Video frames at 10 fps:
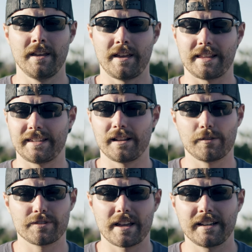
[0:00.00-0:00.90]
at the end of
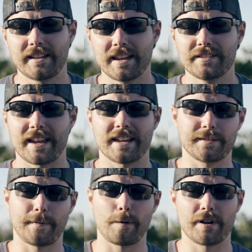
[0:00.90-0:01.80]
those 90 days, they
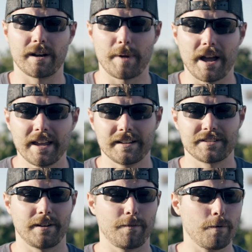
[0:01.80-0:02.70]
asked if I wanted to buy it. I
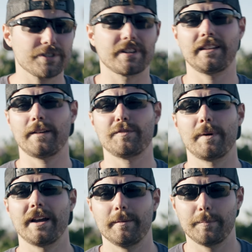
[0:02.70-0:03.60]
said, of course, I'd love to
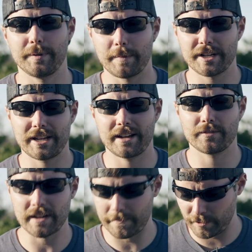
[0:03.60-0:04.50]
buy it, but my
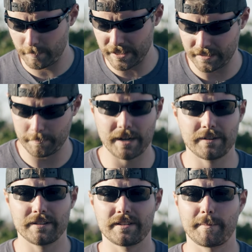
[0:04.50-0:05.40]
channel's not very big
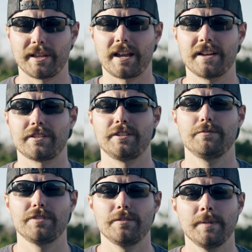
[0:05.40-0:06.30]
compared to some of the guys on
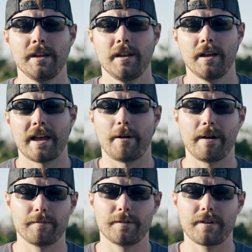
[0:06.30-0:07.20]
YouTube.
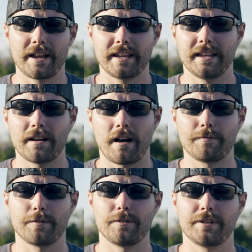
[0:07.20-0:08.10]
However, I can
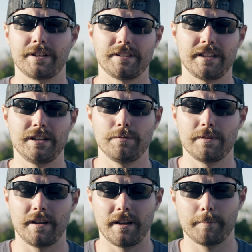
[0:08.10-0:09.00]
offer continued
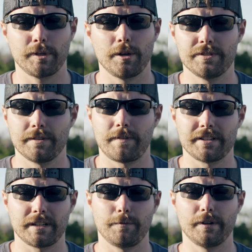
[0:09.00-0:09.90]
uploads of
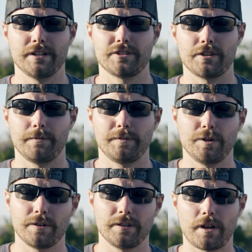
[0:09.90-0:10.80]
hunting footage. So if
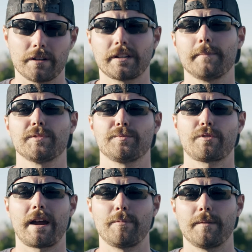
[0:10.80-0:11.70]
you're a longtime
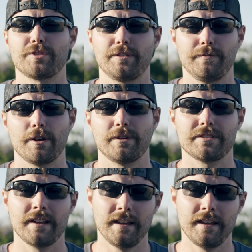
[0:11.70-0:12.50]
subscriber, I'm sure you've noticed